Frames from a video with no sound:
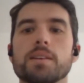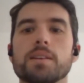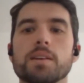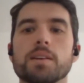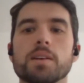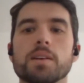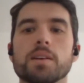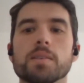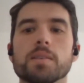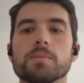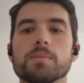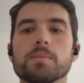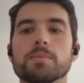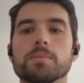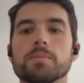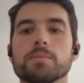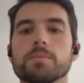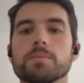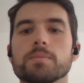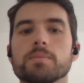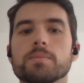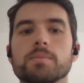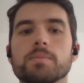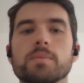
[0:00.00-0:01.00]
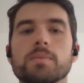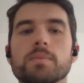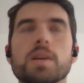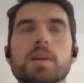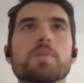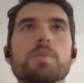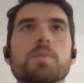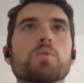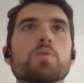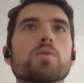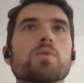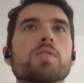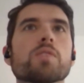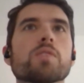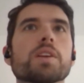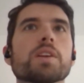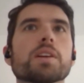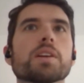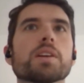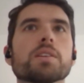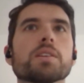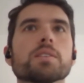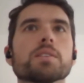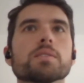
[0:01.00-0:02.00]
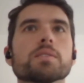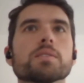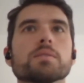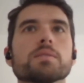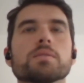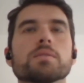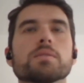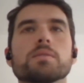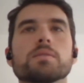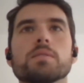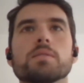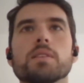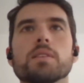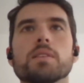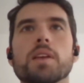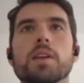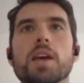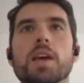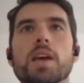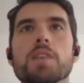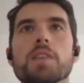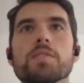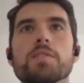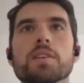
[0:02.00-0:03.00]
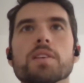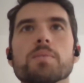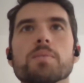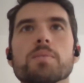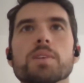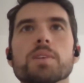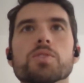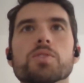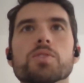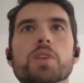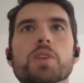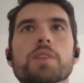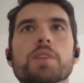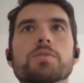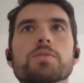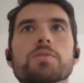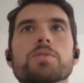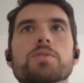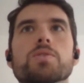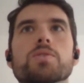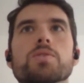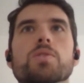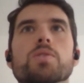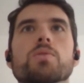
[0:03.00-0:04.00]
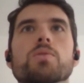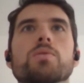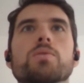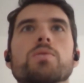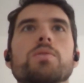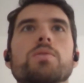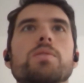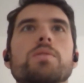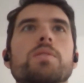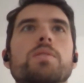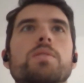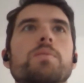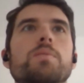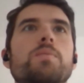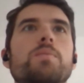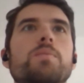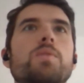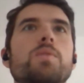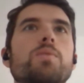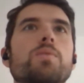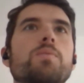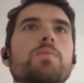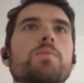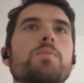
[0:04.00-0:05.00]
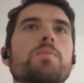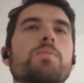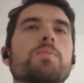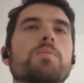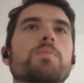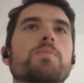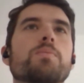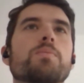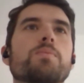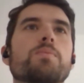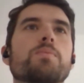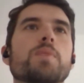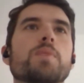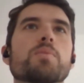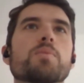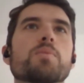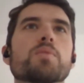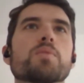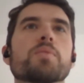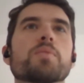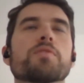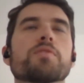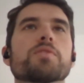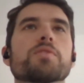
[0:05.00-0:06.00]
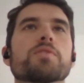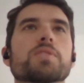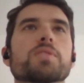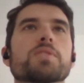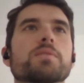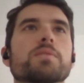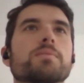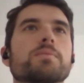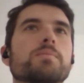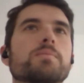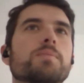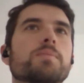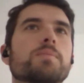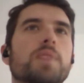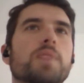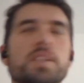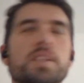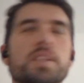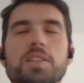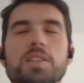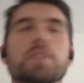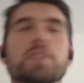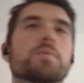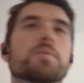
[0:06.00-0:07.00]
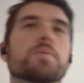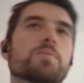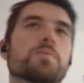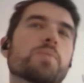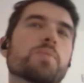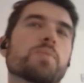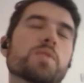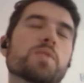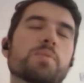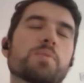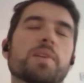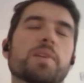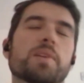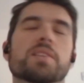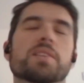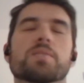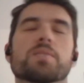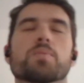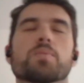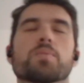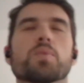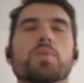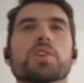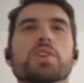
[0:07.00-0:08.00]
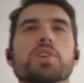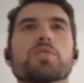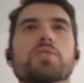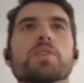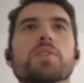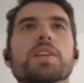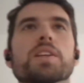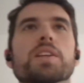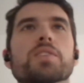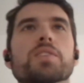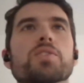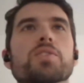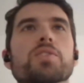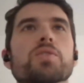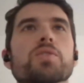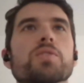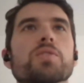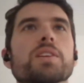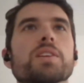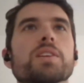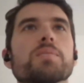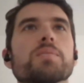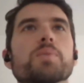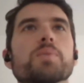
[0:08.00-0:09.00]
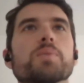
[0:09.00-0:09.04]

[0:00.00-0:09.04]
I mean, we're running on NVMe drives, so the memory buffers, it's going to depend on what you're writing to, right?